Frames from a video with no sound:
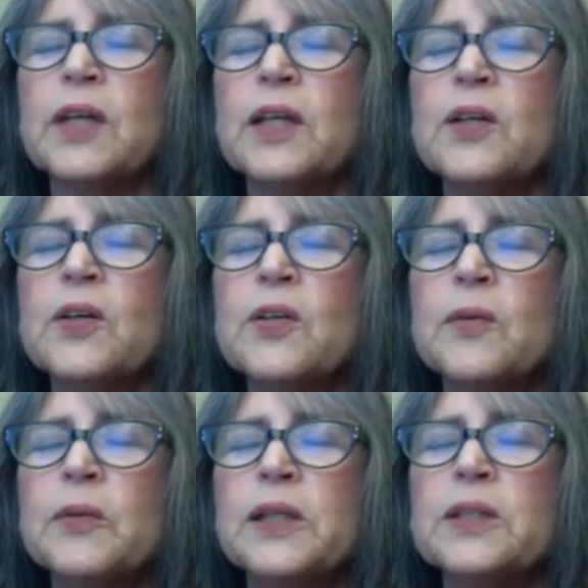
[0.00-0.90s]
And know
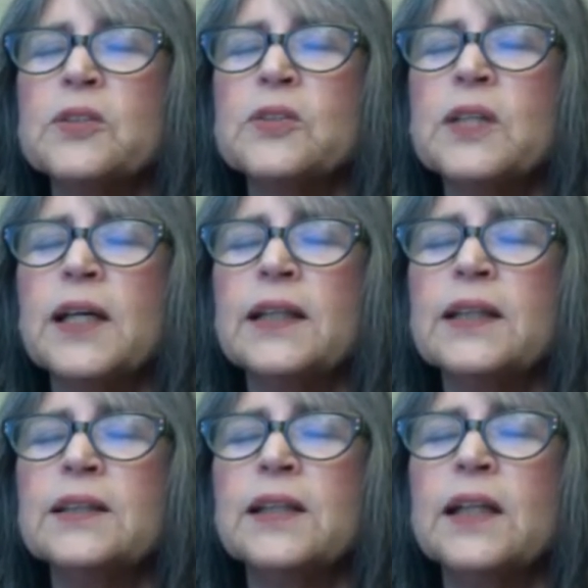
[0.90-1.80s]
that we can do that
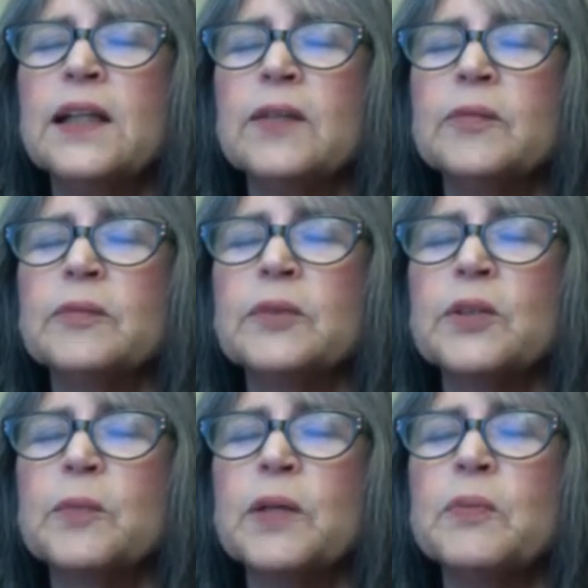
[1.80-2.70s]
anytime
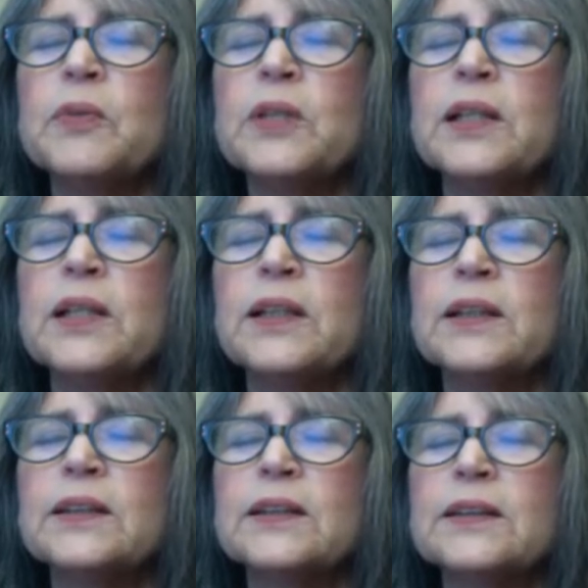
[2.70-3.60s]
just by breathing
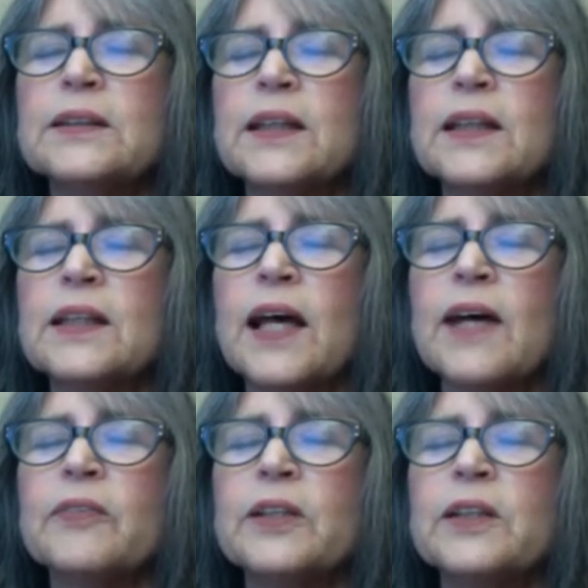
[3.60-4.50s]
and
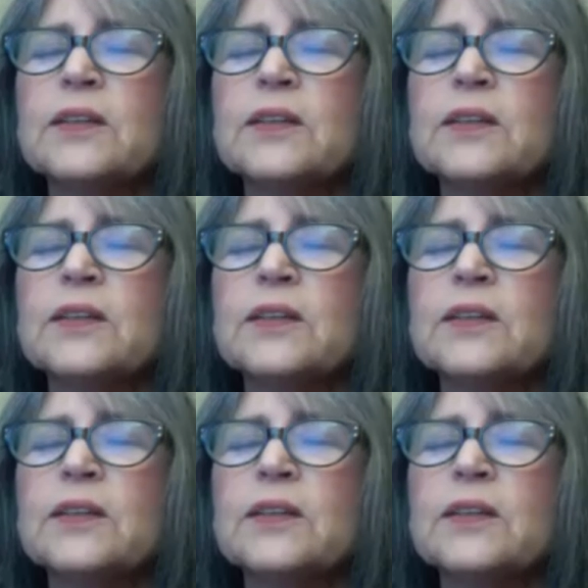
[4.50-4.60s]
laughing.